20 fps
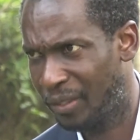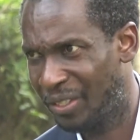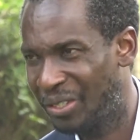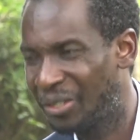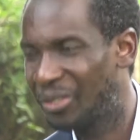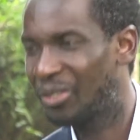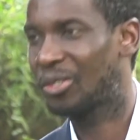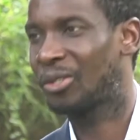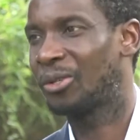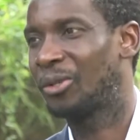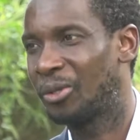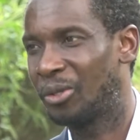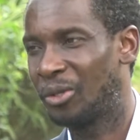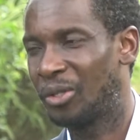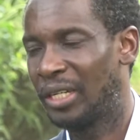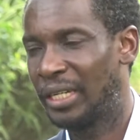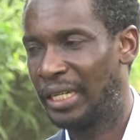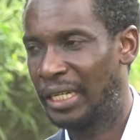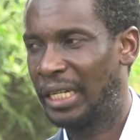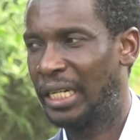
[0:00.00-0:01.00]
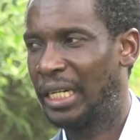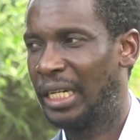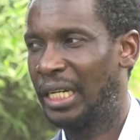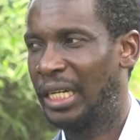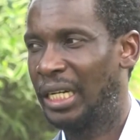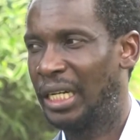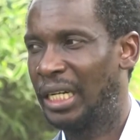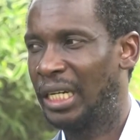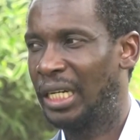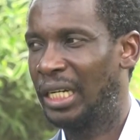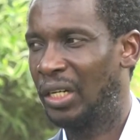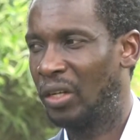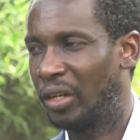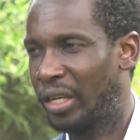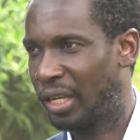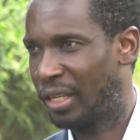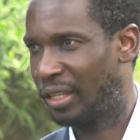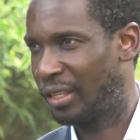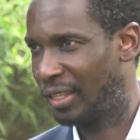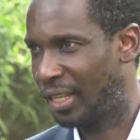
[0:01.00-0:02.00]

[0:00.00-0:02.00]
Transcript: So, okay,